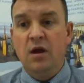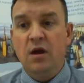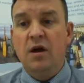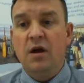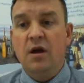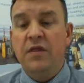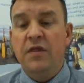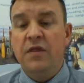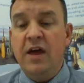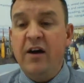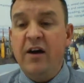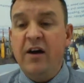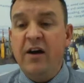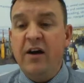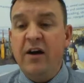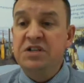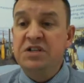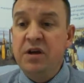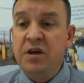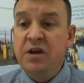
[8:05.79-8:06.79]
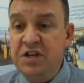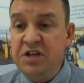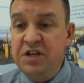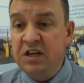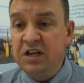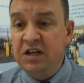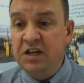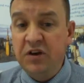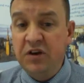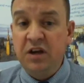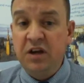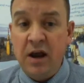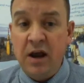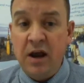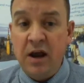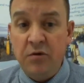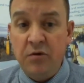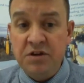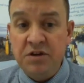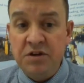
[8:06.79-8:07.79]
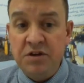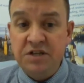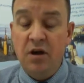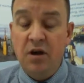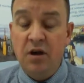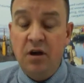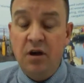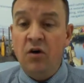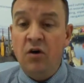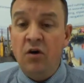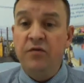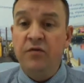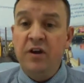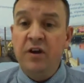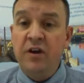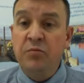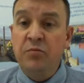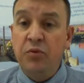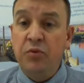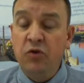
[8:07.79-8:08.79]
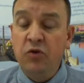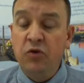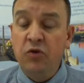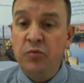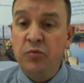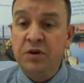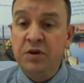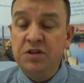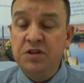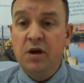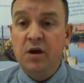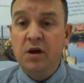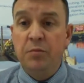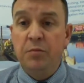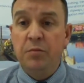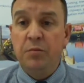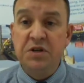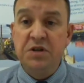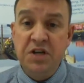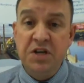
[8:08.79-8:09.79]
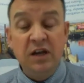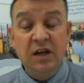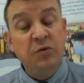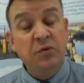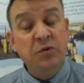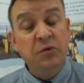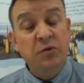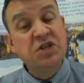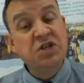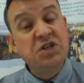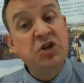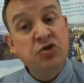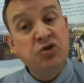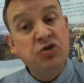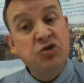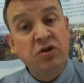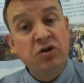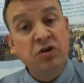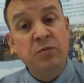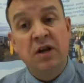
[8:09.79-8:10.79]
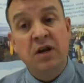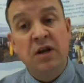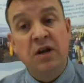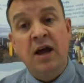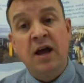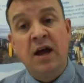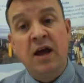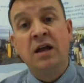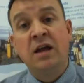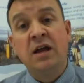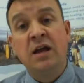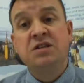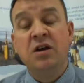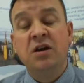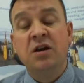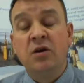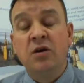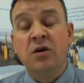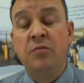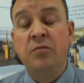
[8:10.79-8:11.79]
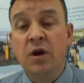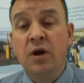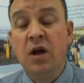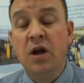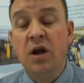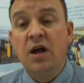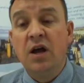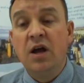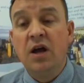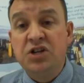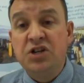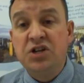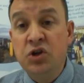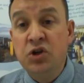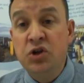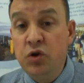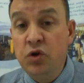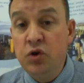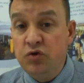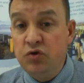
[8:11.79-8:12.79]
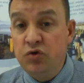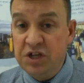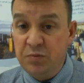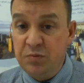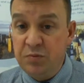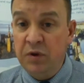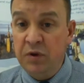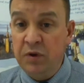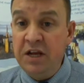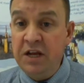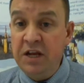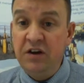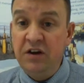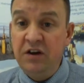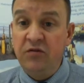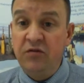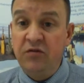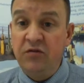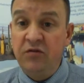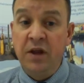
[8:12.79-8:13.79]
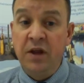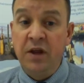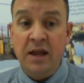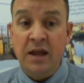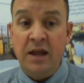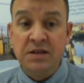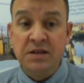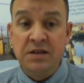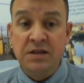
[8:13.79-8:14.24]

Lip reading: There have been some significant areas of improvement, particularly with sewage treatment and less nutrients bleaching from the land.